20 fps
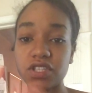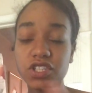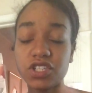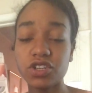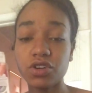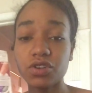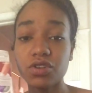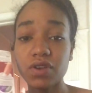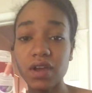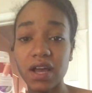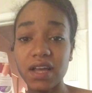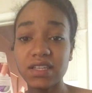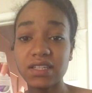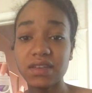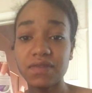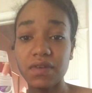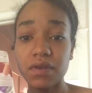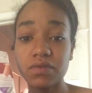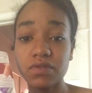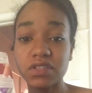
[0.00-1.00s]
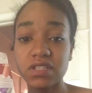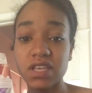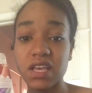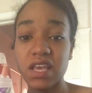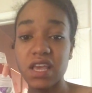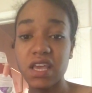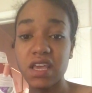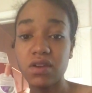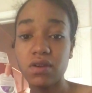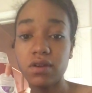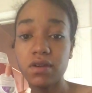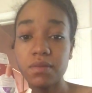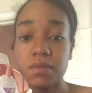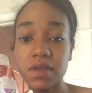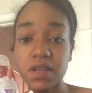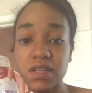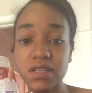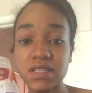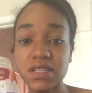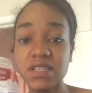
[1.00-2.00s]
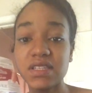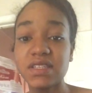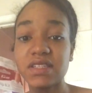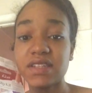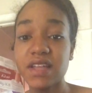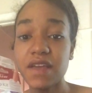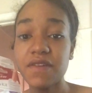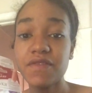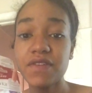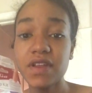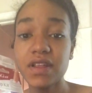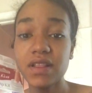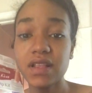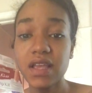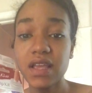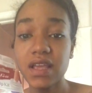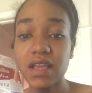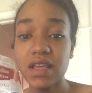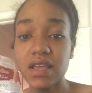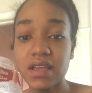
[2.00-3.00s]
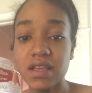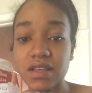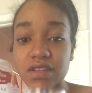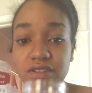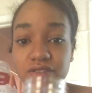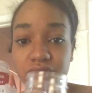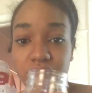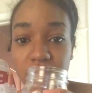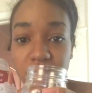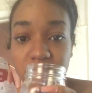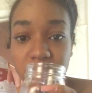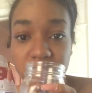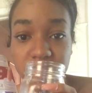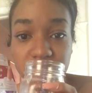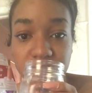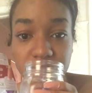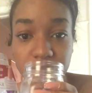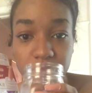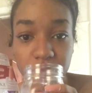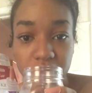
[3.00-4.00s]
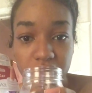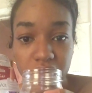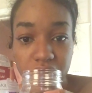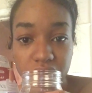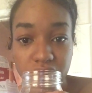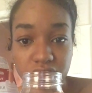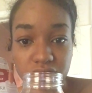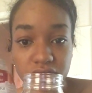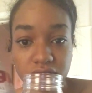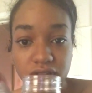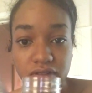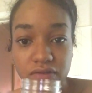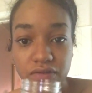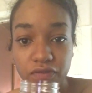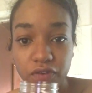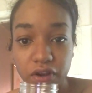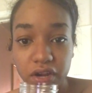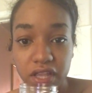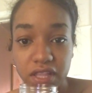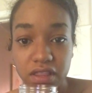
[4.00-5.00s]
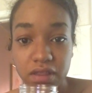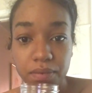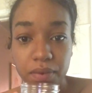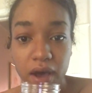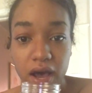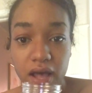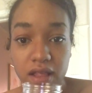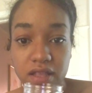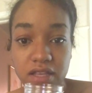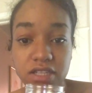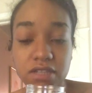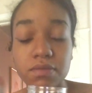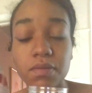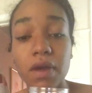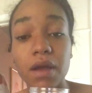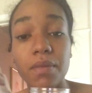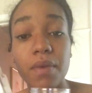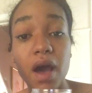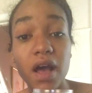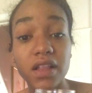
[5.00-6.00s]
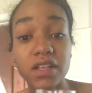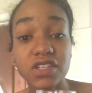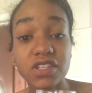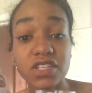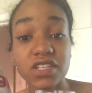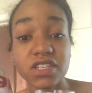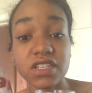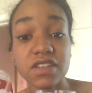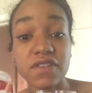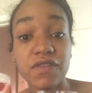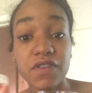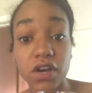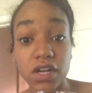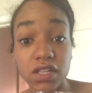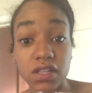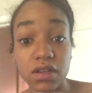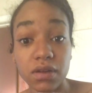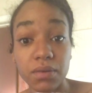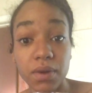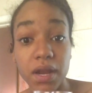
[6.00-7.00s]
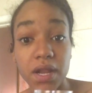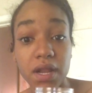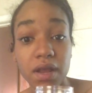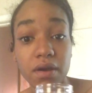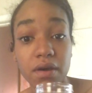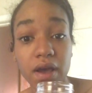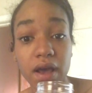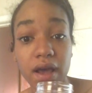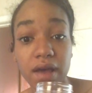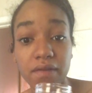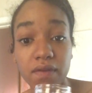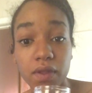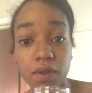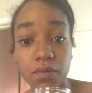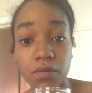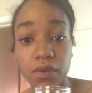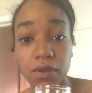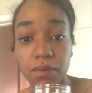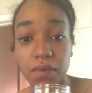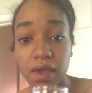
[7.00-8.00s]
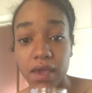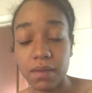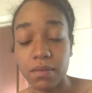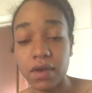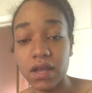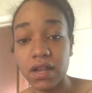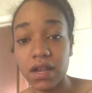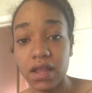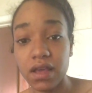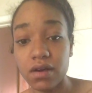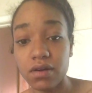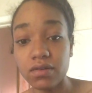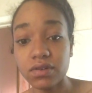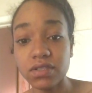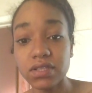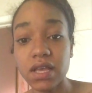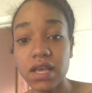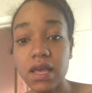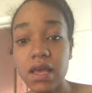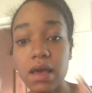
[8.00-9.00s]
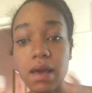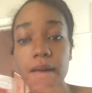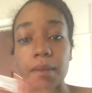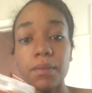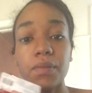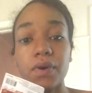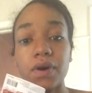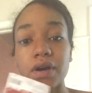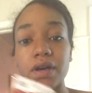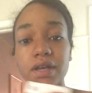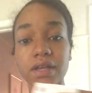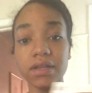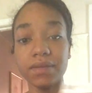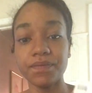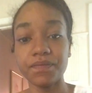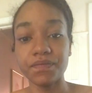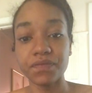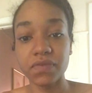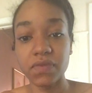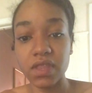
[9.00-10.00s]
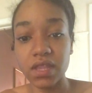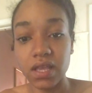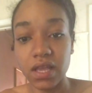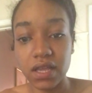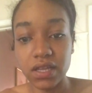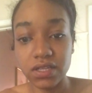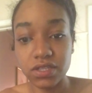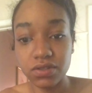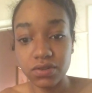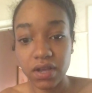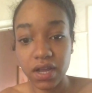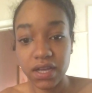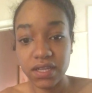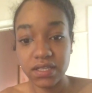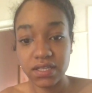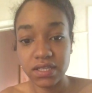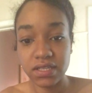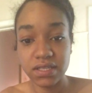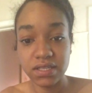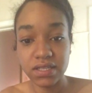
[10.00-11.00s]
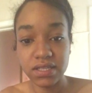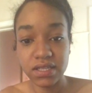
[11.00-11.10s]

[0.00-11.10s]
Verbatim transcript: to show you guys if it was a hit or miss, it's definitely a hit. As you guys can see, my nails. Forget the polish. My polish is fucked up right now. I have to repaint my nails. But as you guys can